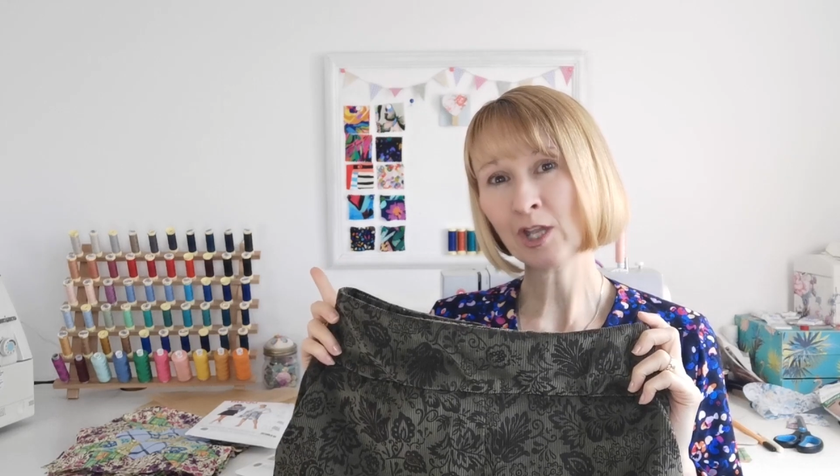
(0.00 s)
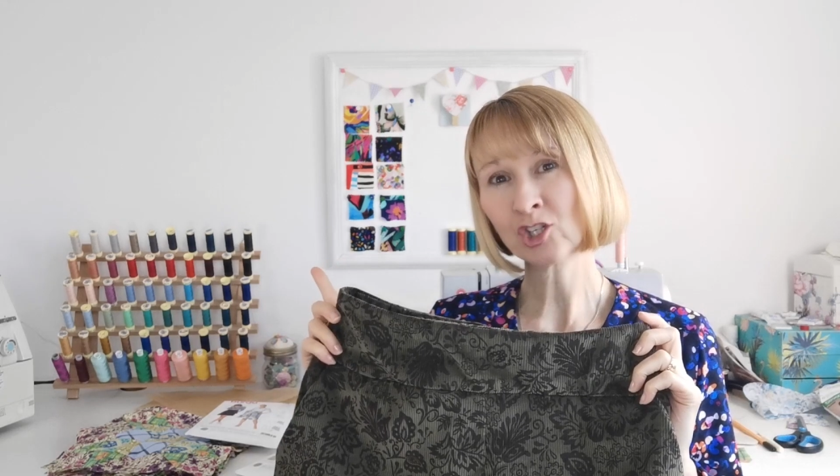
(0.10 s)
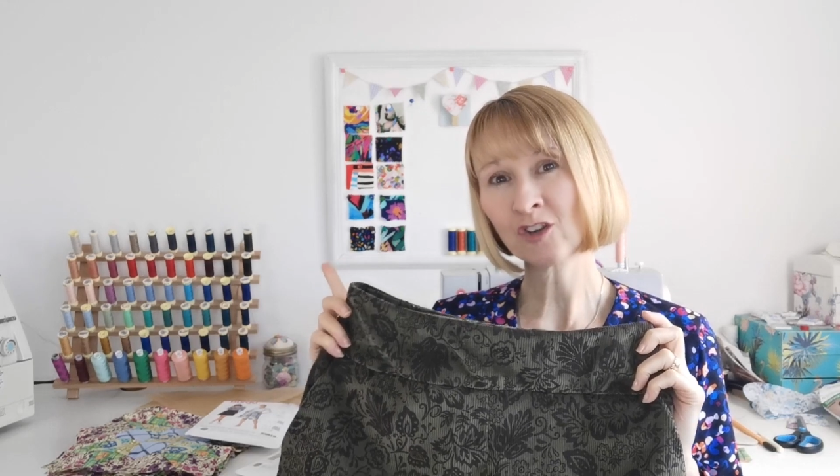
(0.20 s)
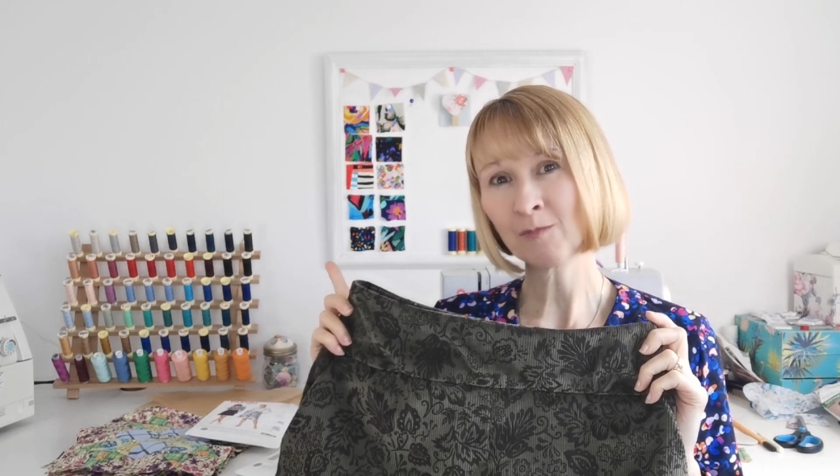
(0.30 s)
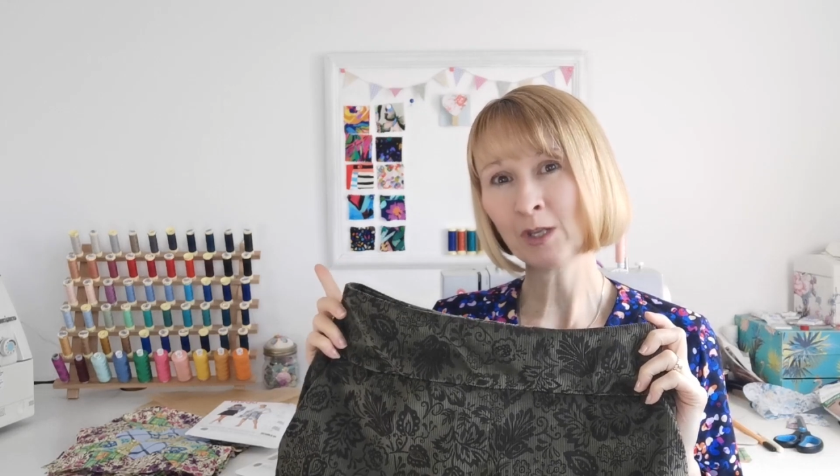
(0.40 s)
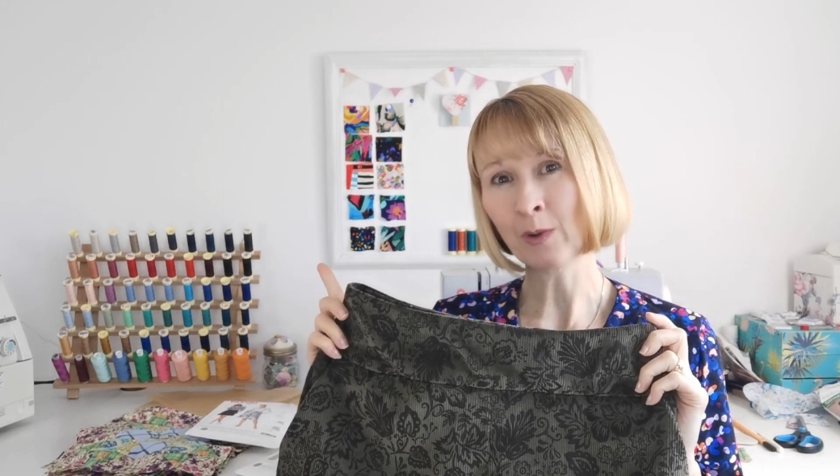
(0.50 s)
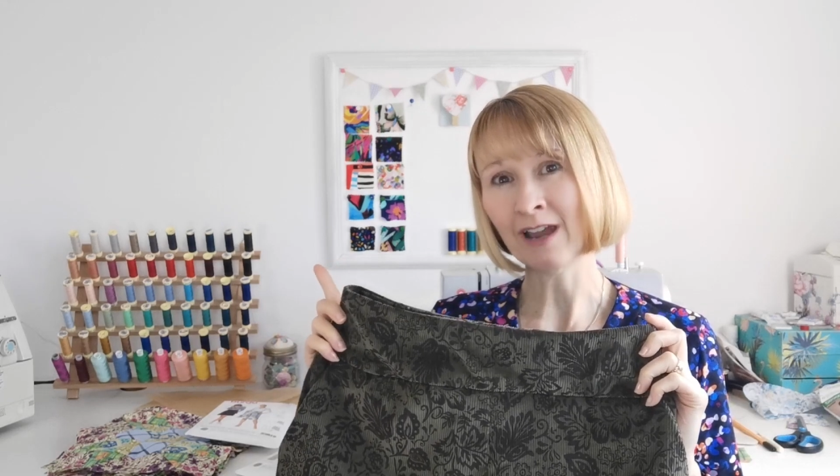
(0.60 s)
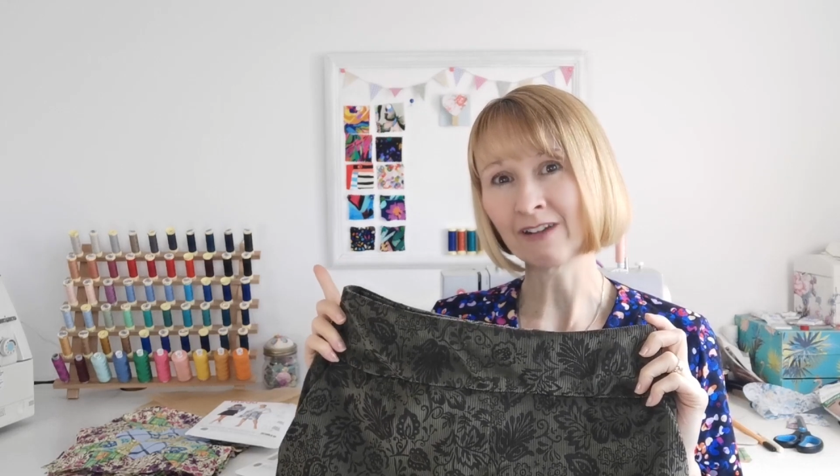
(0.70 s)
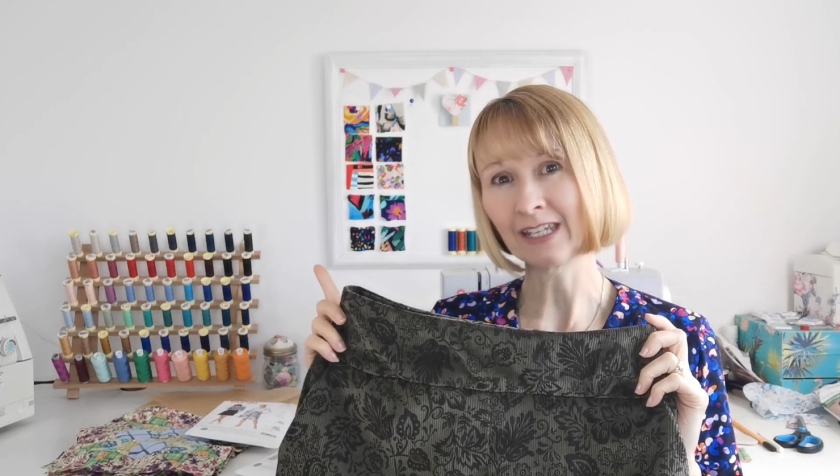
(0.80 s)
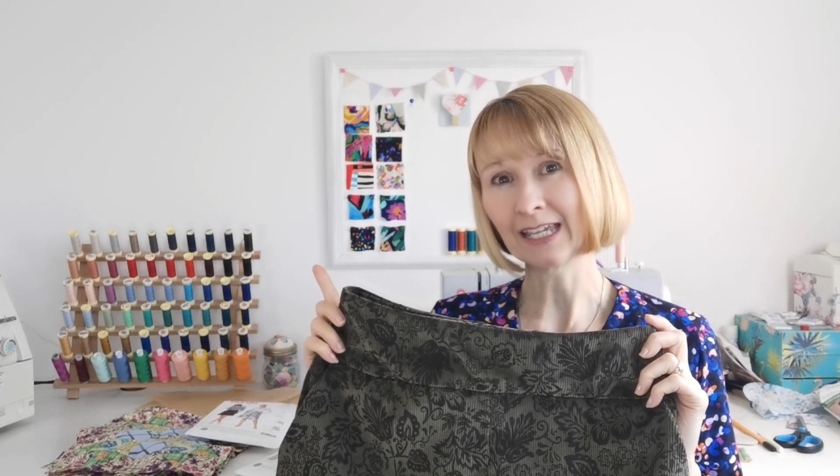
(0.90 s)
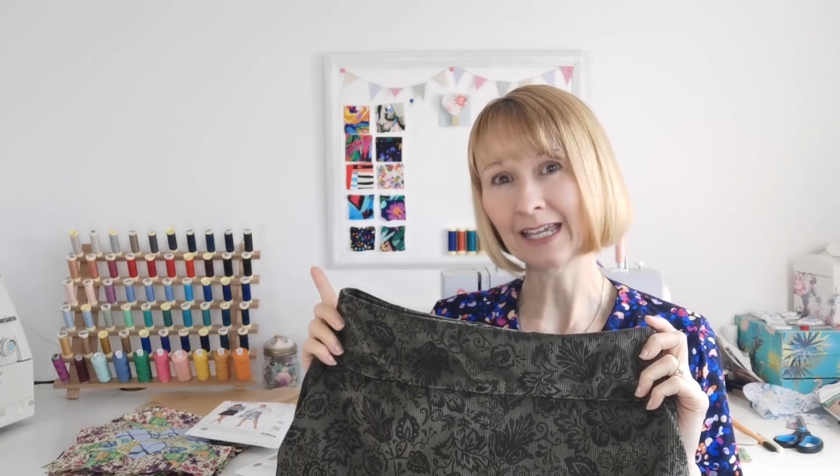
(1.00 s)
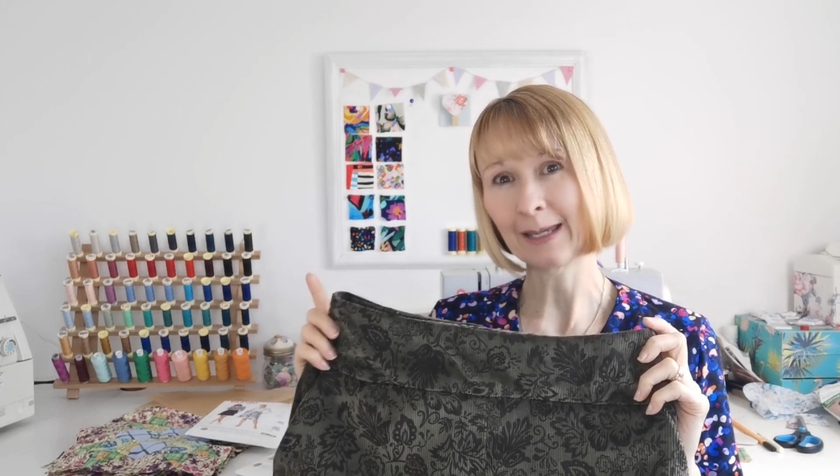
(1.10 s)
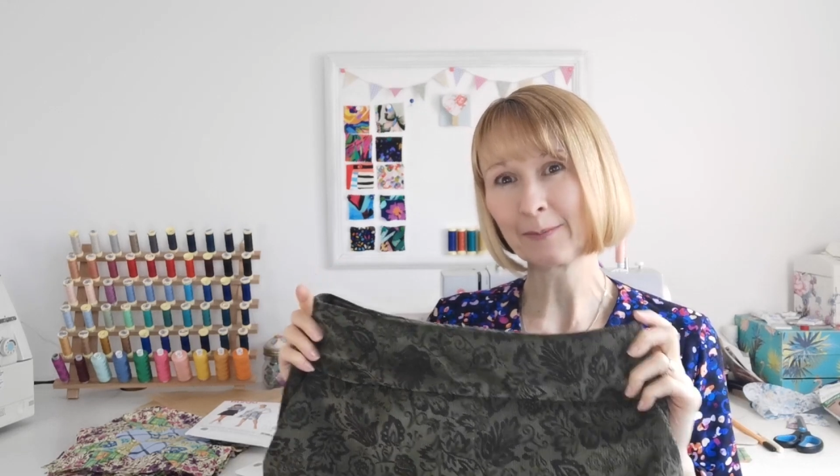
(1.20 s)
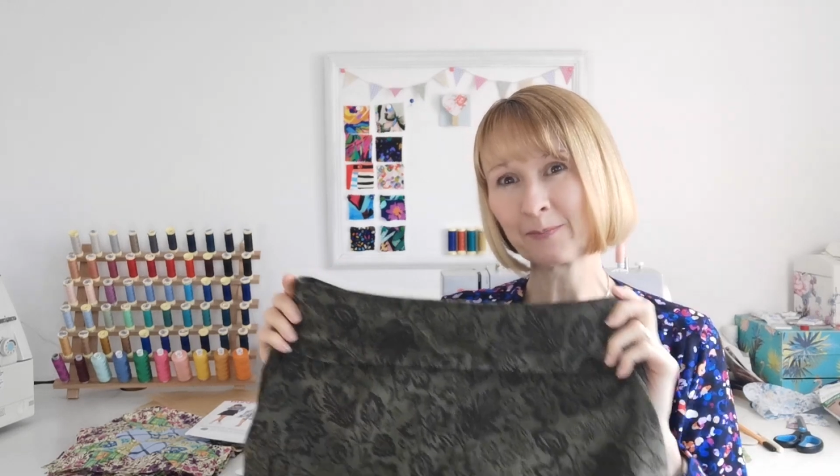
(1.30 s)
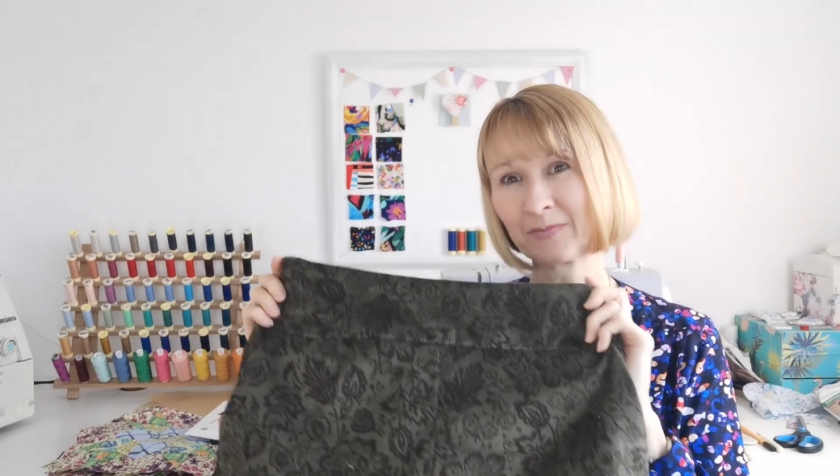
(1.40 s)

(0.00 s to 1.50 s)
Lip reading: a picture of me wearing it,